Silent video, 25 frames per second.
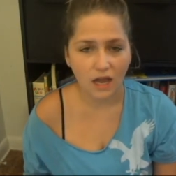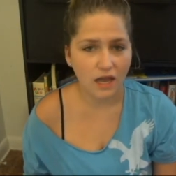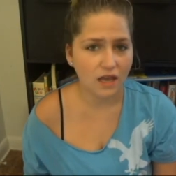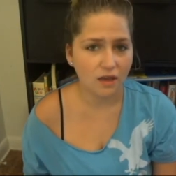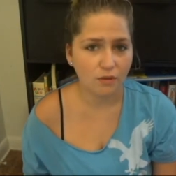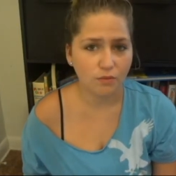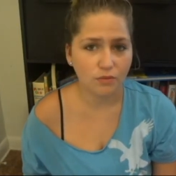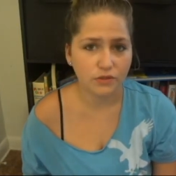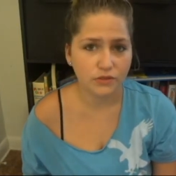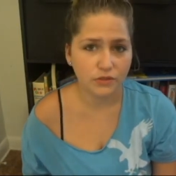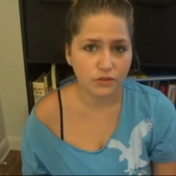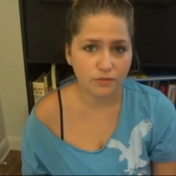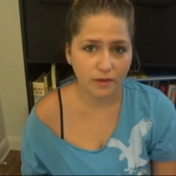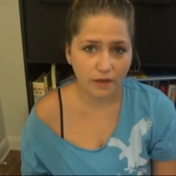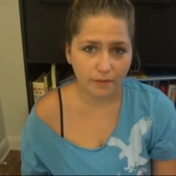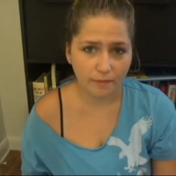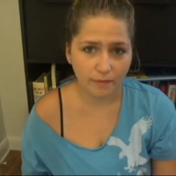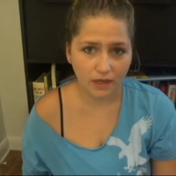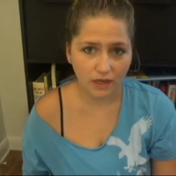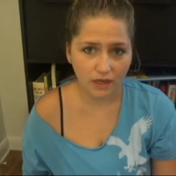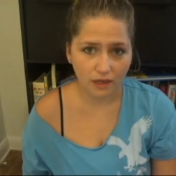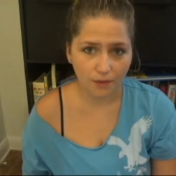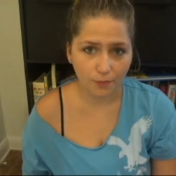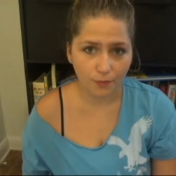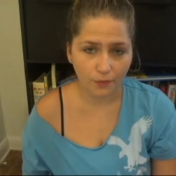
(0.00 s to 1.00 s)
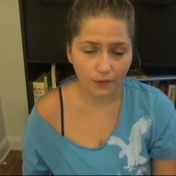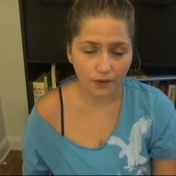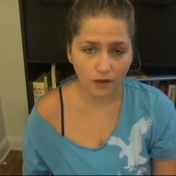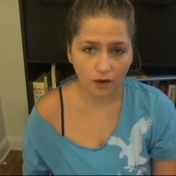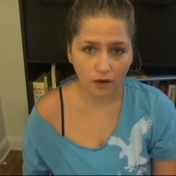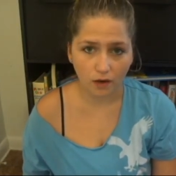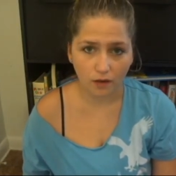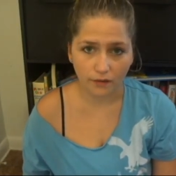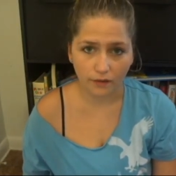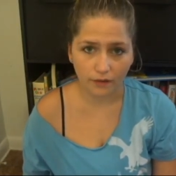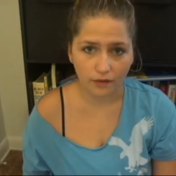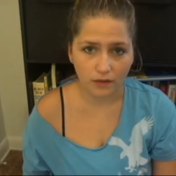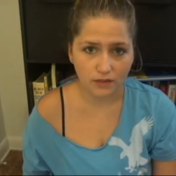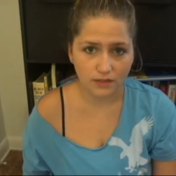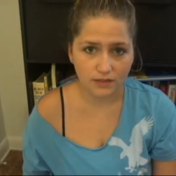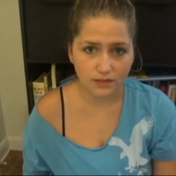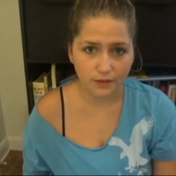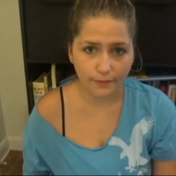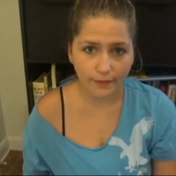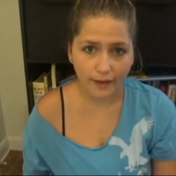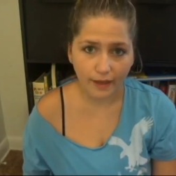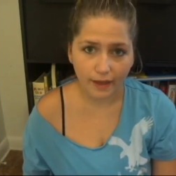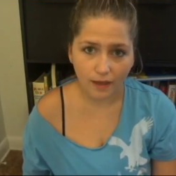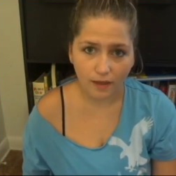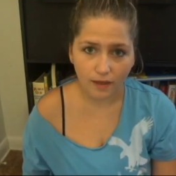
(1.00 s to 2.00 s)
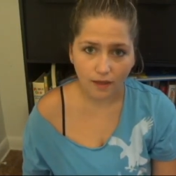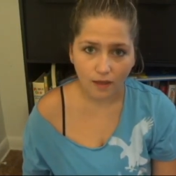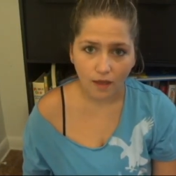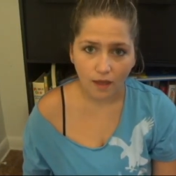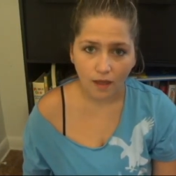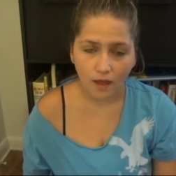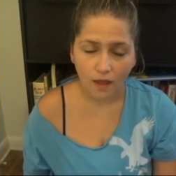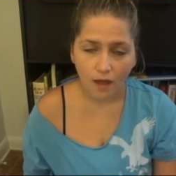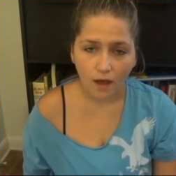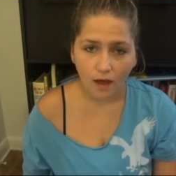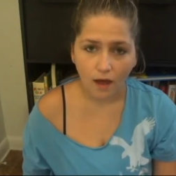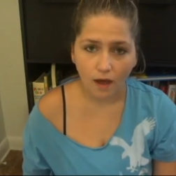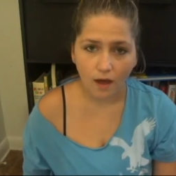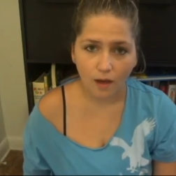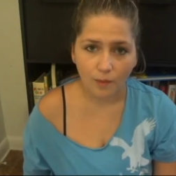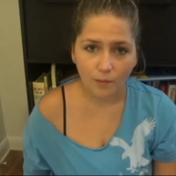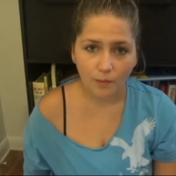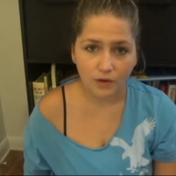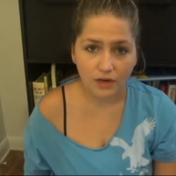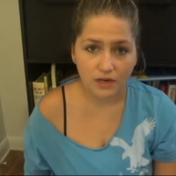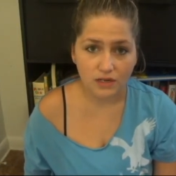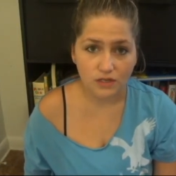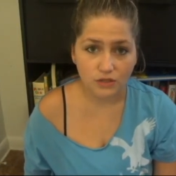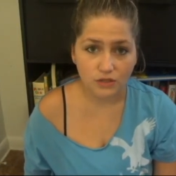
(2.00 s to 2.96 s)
will do my makeup when Harlan is awake. When I